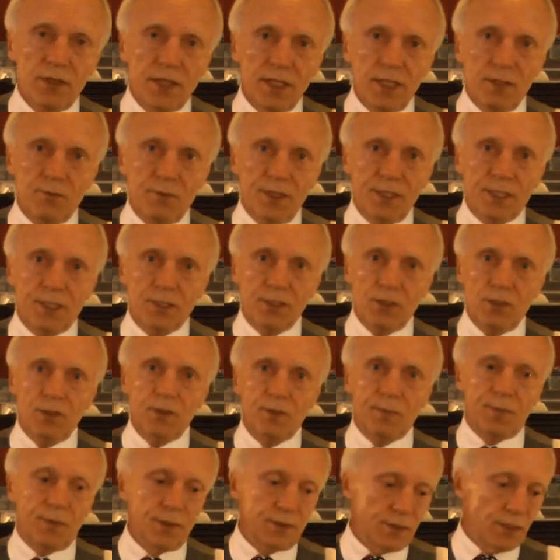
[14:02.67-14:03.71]
thing we can do
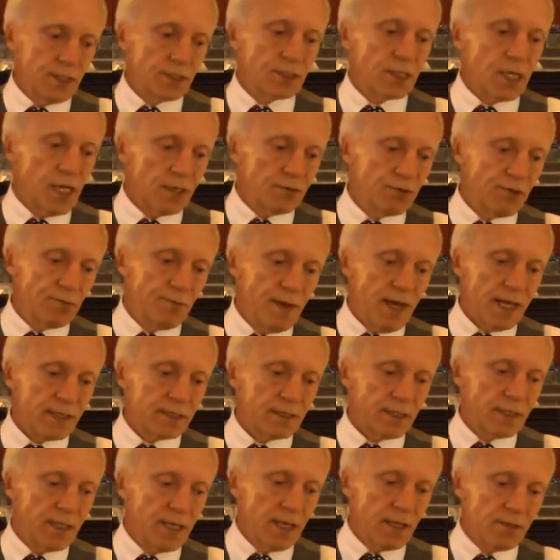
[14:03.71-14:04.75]
to put this country back
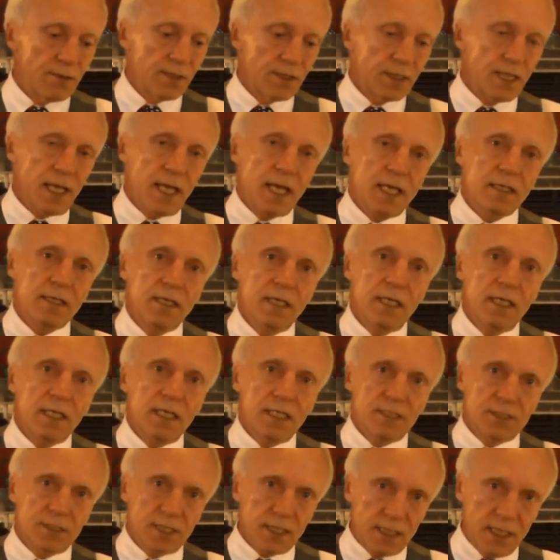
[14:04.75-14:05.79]
together again
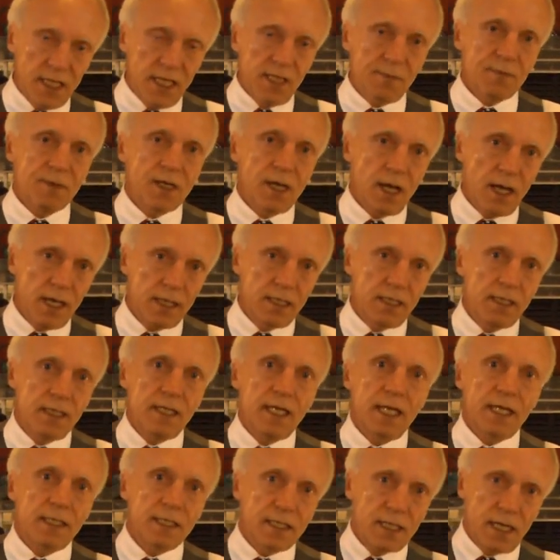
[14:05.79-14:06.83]
is to keep
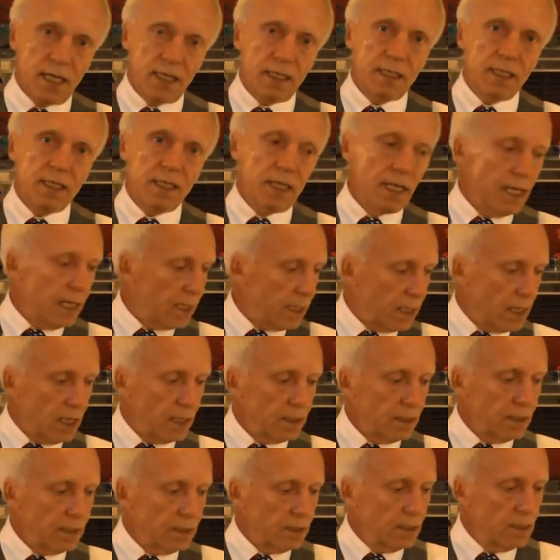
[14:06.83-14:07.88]
cutting and cutting and
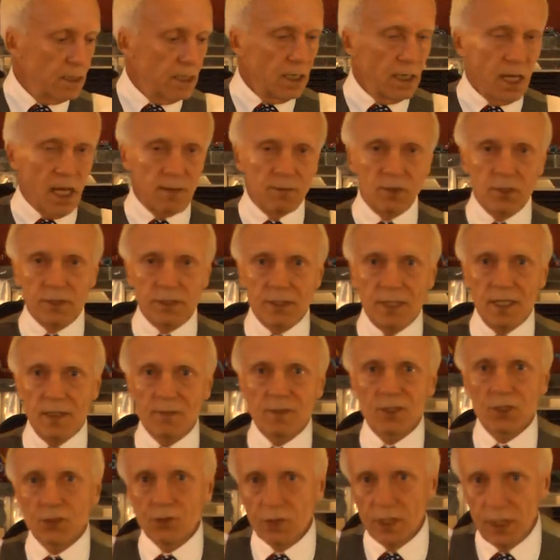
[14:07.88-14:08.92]
cutting. I'm going to
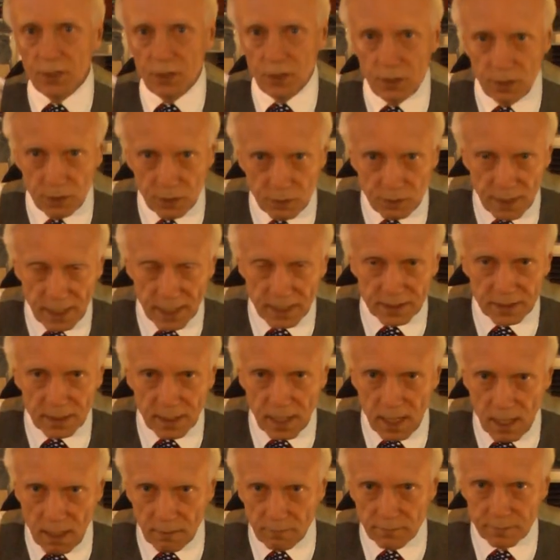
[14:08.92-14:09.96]
demonstrate to you next
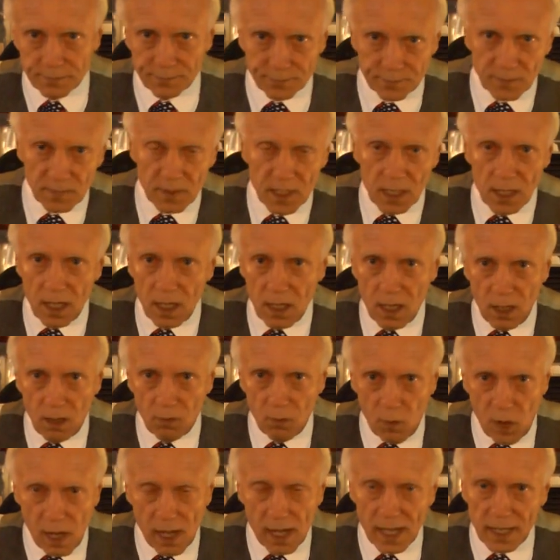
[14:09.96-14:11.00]
time
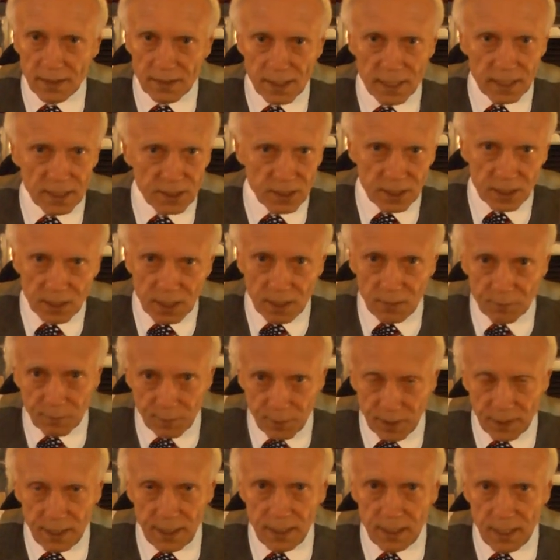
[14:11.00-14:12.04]
why that is a
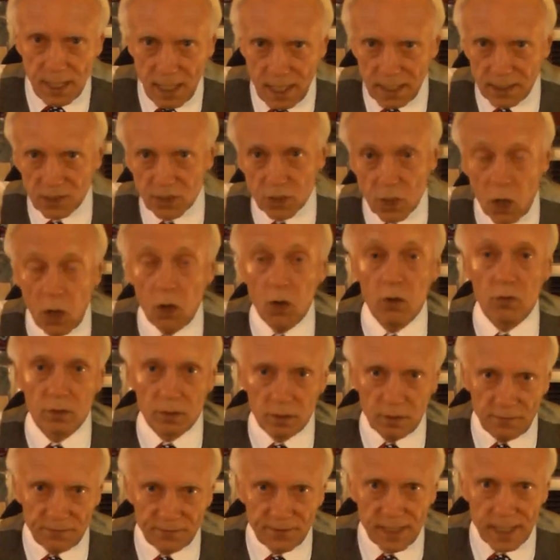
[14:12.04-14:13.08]
complete and
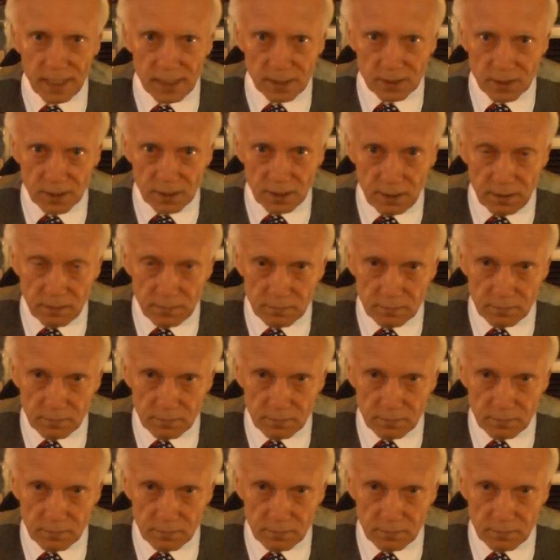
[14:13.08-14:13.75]
total fallacy,